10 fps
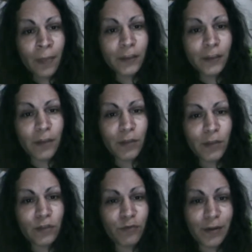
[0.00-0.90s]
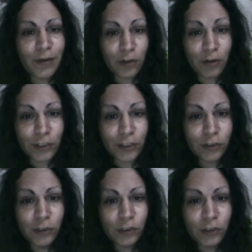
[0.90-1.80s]
They say you must confront the
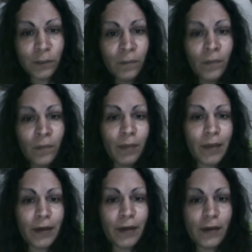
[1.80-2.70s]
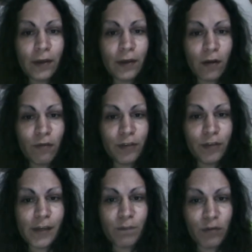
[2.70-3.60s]
questions, many of
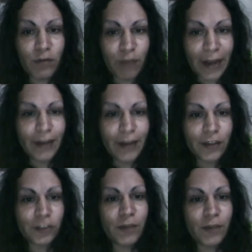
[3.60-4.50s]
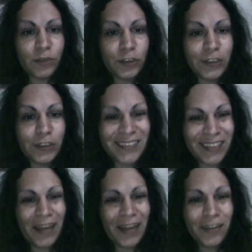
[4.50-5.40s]
the prevailing assumptions and
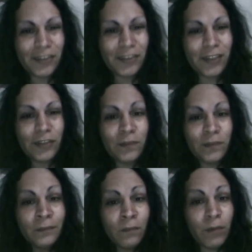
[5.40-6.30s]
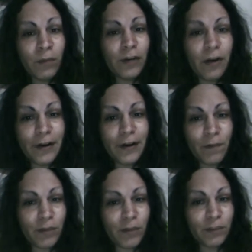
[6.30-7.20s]
tendencies regarding
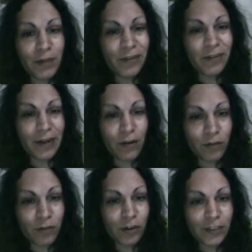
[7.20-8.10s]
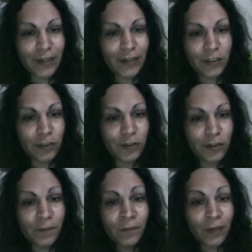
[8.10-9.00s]
the possibility we had of contact with you.
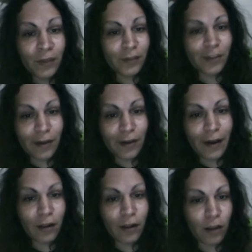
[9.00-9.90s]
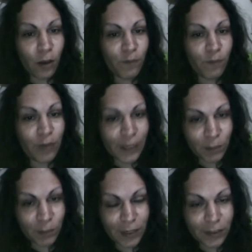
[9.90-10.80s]
Denial, hopeful
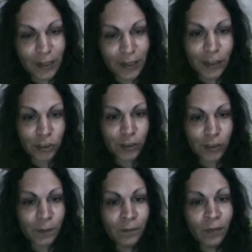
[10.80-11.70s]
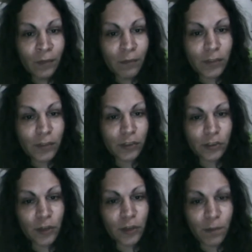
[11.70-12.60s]
expectation,
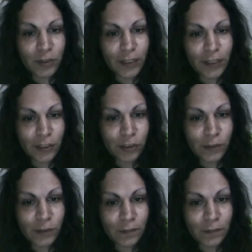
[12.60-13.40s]
misinterpretation,